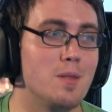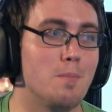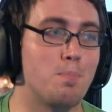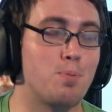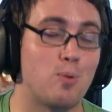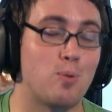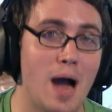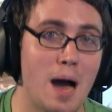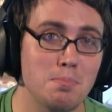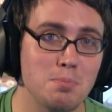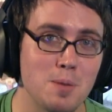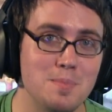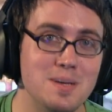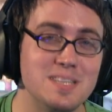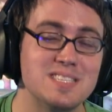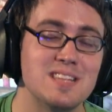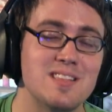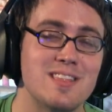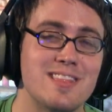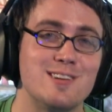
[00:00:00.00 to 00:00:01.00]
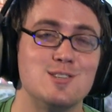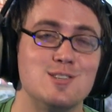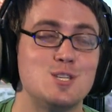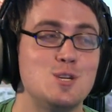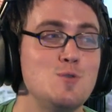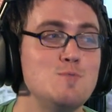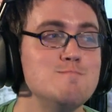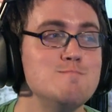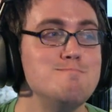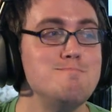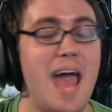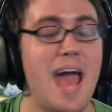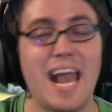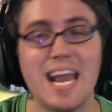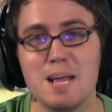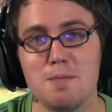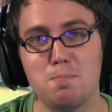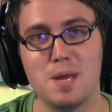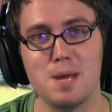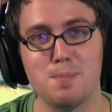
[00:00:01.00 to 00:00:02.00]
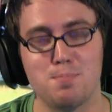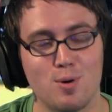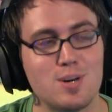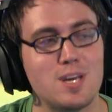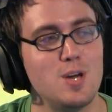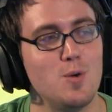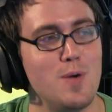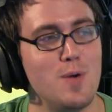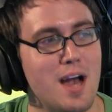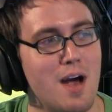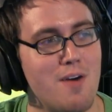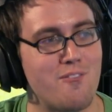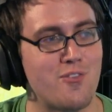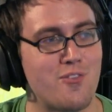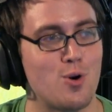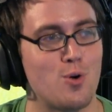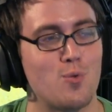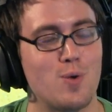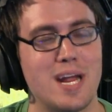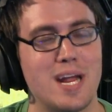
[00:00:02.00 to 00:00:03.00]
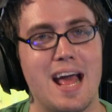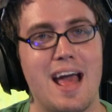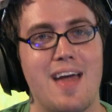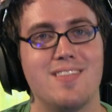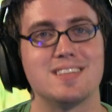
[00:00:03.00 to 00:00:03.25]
The problem is that there's too many people queuing up for arena and the